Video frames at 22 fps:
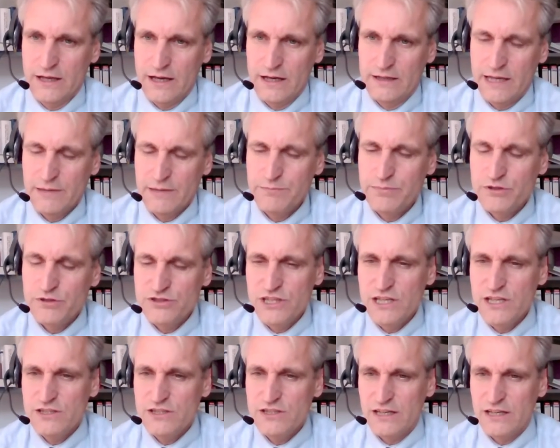And that
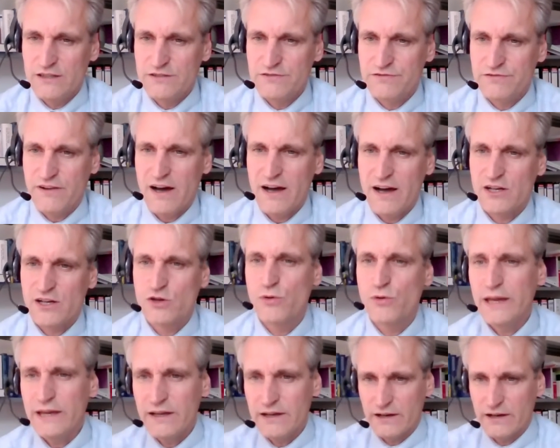procedure is far
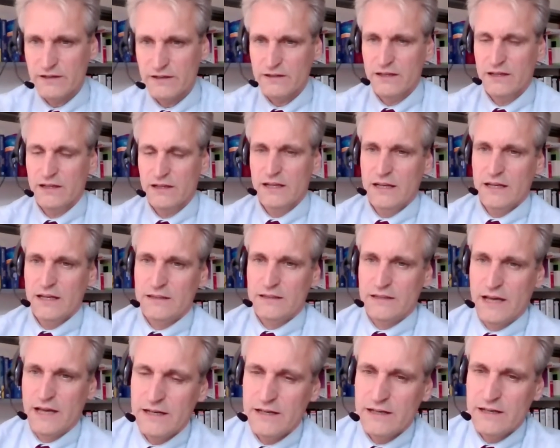quicker
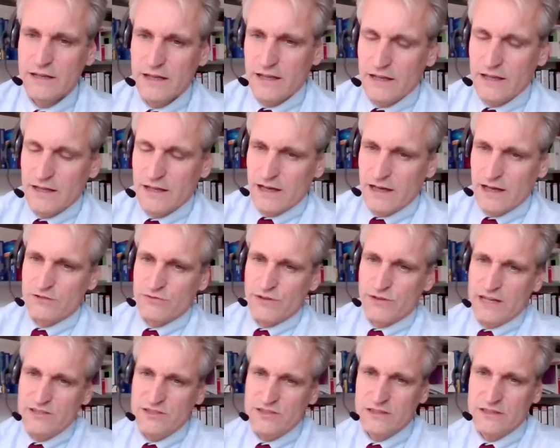than
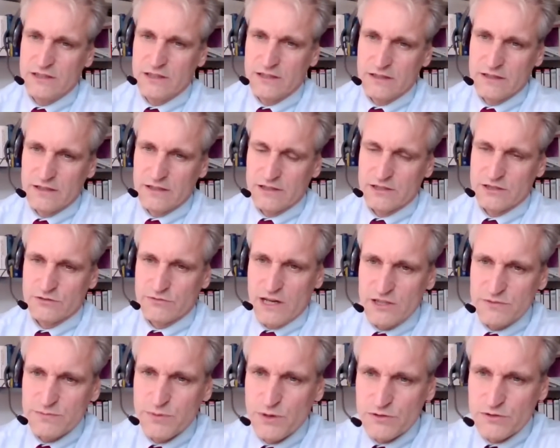addressing the
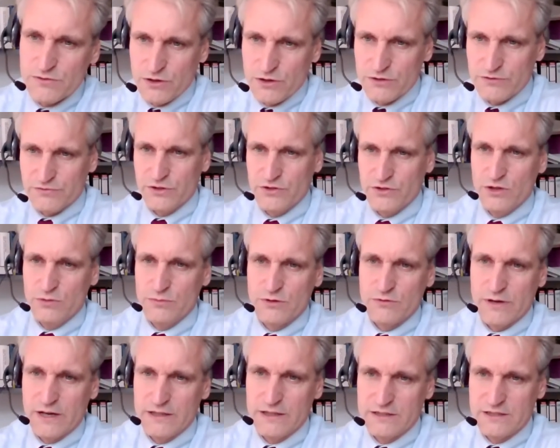Strasbourg Court for
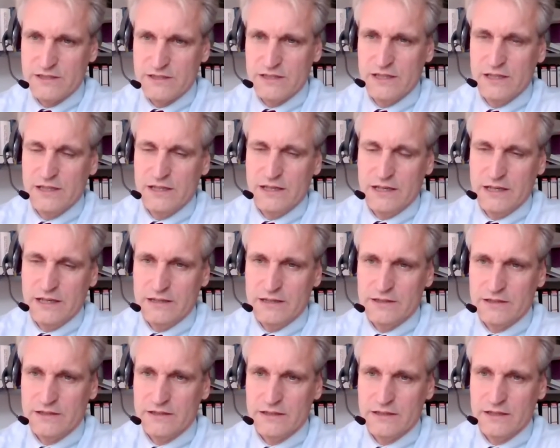Human Rights
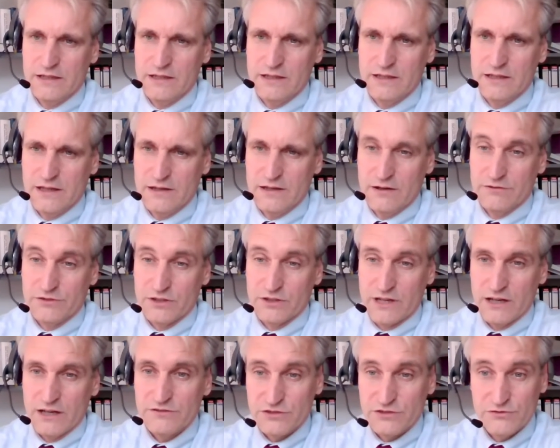in, in, uh, of the
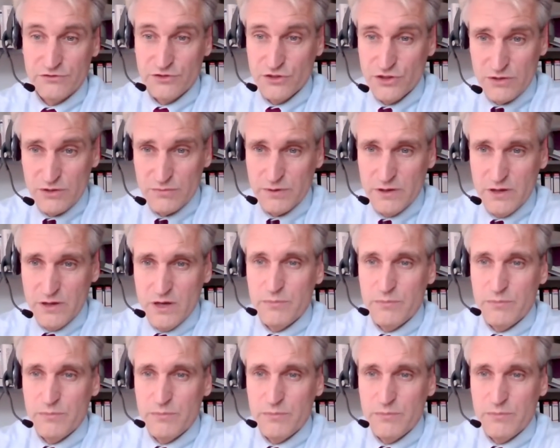Council of Europe,